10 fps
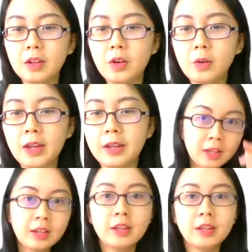Okay,
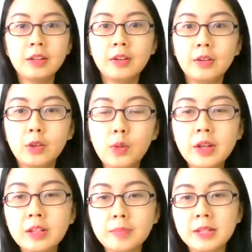
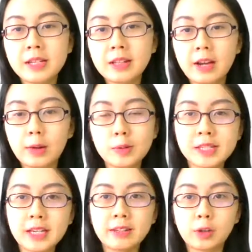during the meeting now, I would
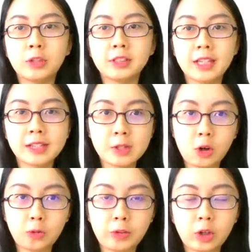say in the context
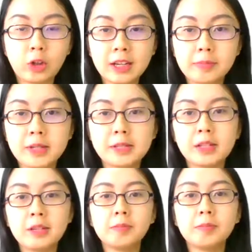of an online
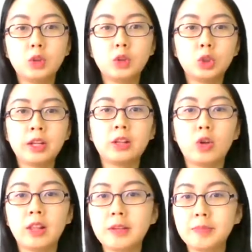meeting, usually an
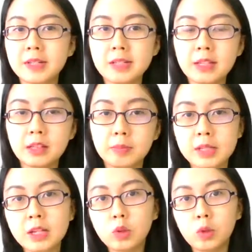online meeting, the
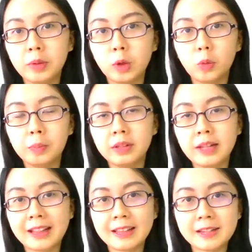meeting room will be open
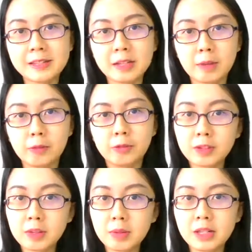at least about
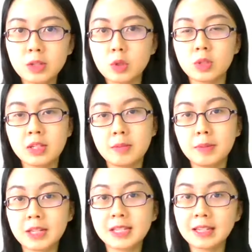15 minutes to 30
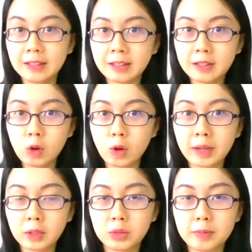minutes earlier
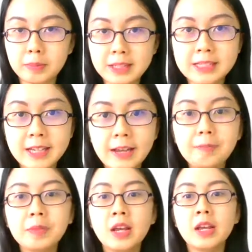compared to the meeting
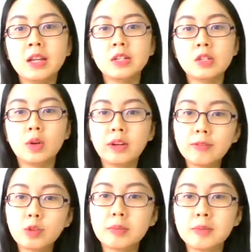time. So
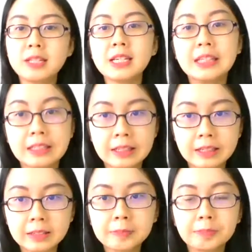arrive to the meeting earlier